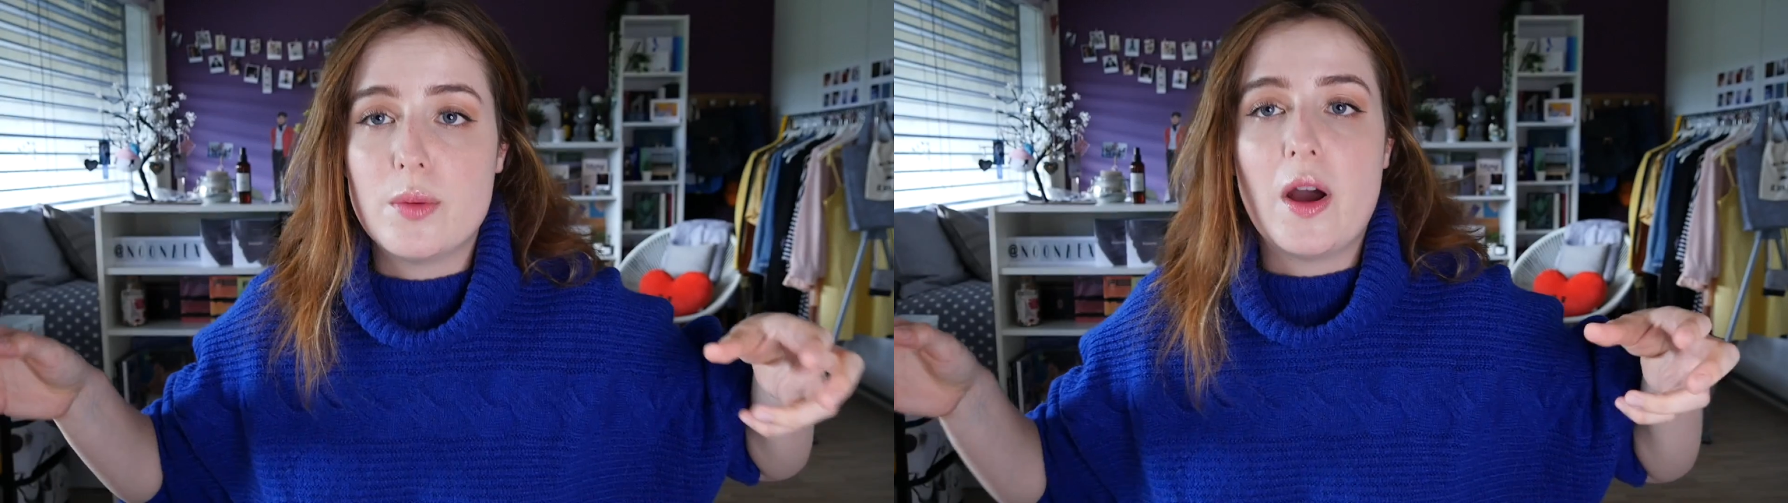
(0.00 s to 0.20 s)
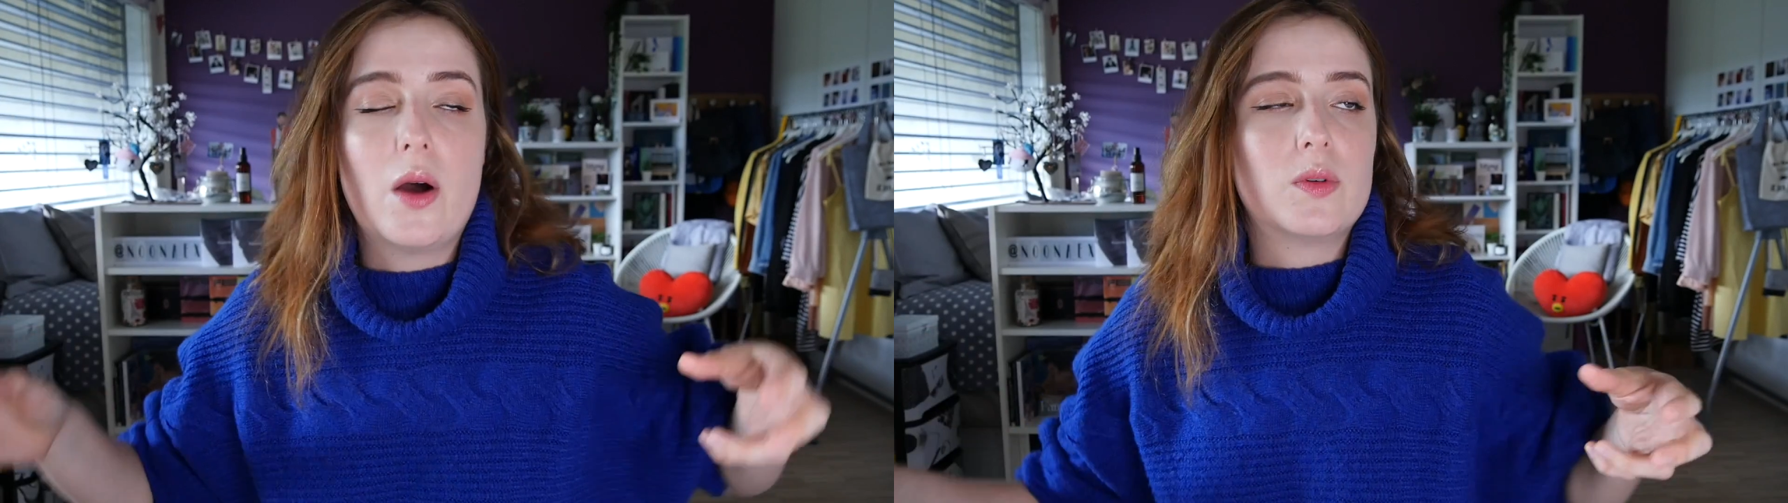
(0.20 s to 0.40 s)

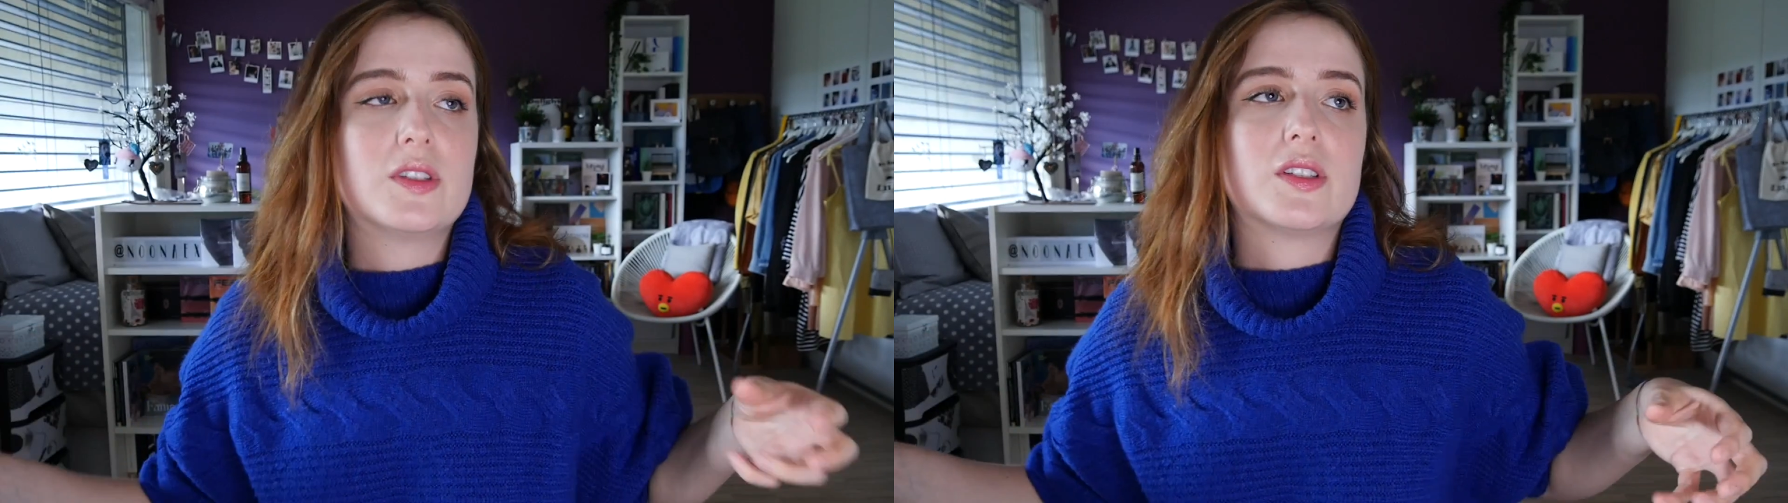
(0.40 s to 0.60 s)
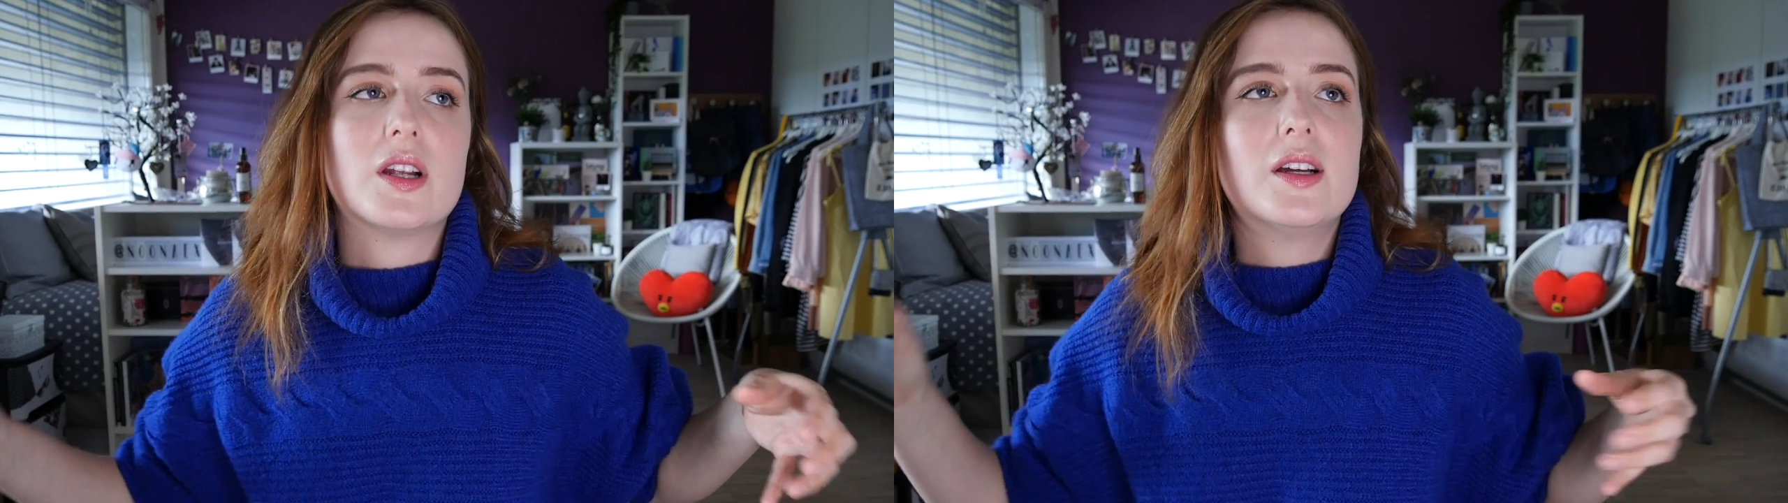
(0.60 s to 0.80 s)
I
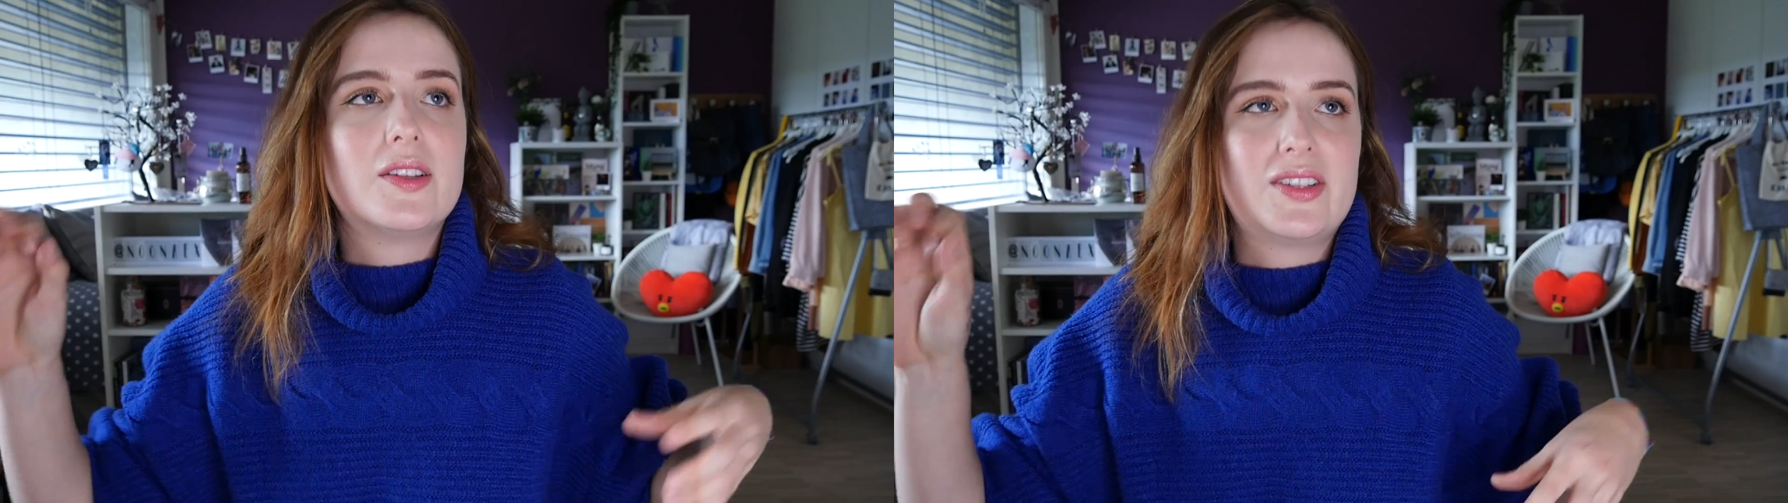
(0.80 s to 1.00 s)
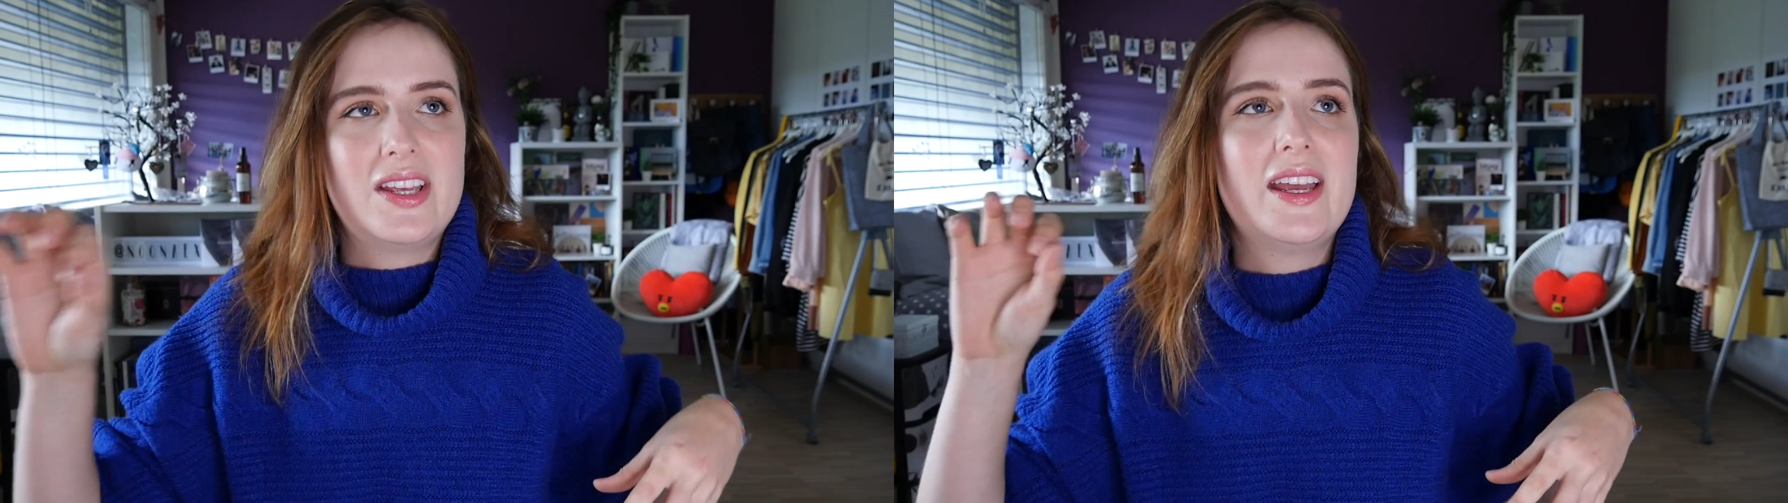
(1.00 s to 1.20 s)
was
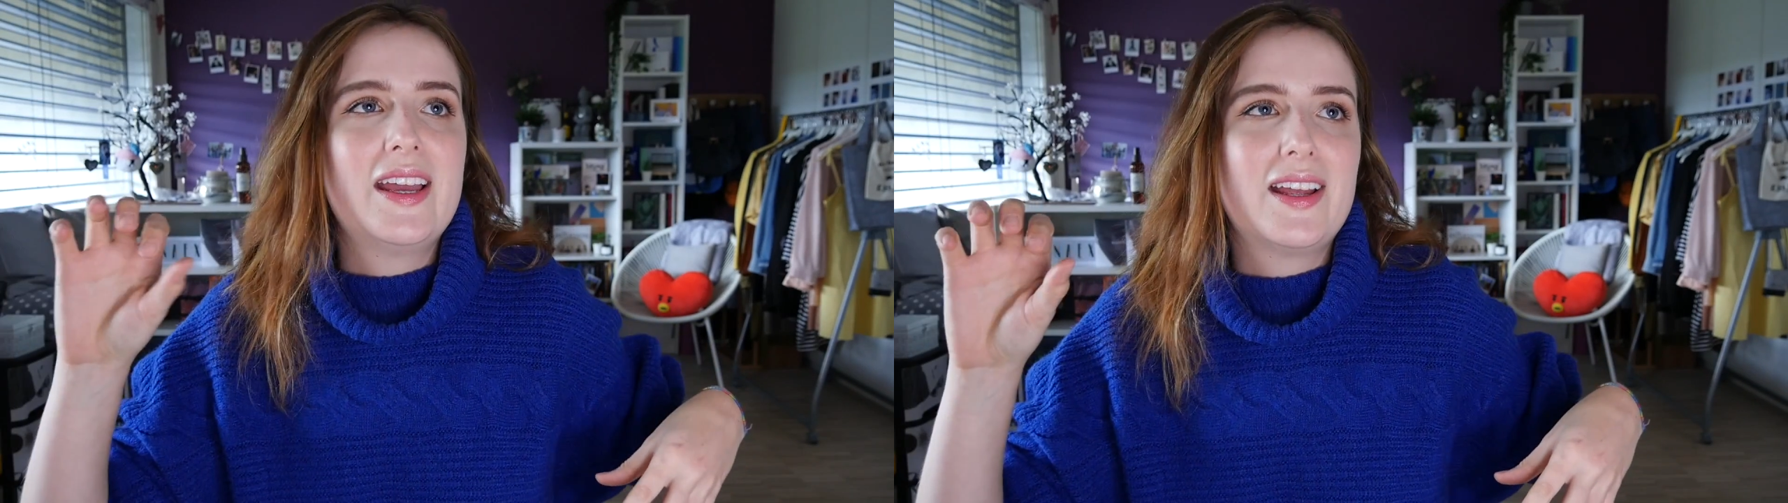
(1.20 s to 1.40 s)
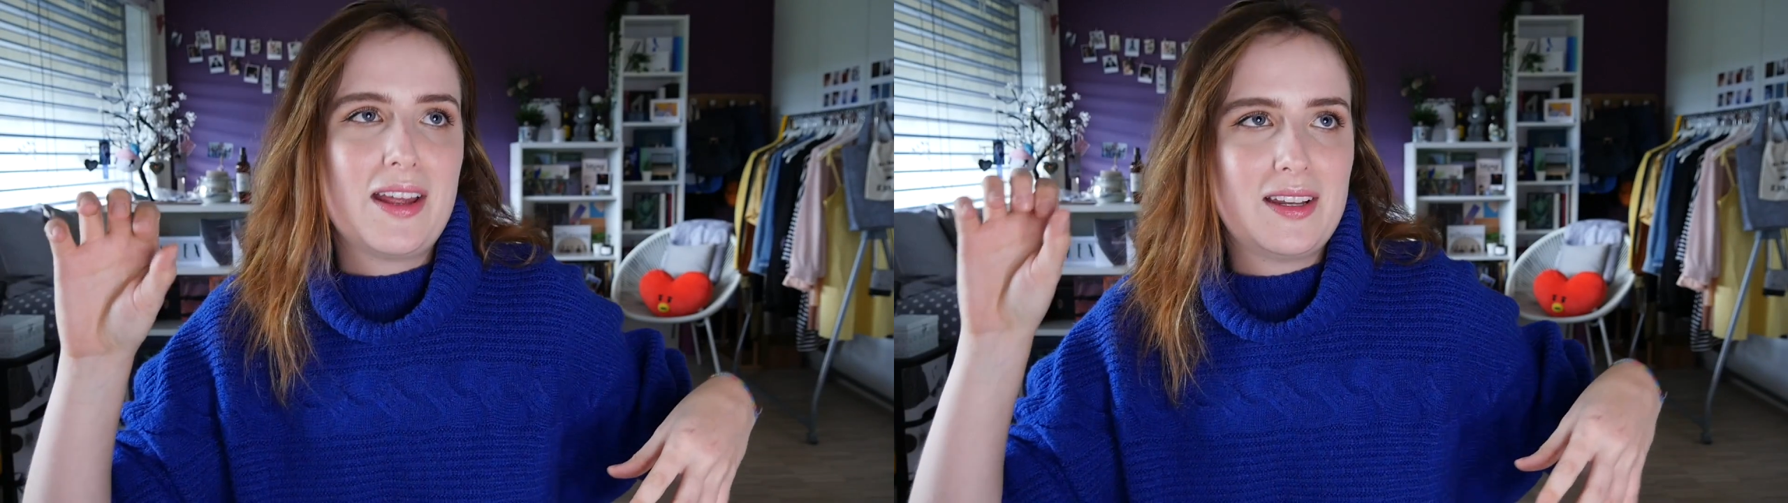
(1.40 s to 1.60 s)
seeing